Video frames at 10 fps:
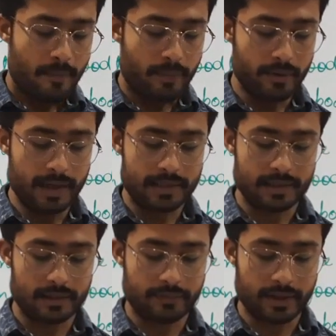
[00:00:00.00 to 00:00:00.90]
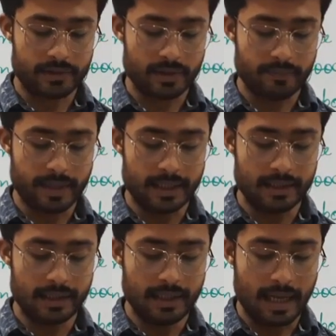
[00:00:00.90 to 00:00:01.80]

prevents infection, mainly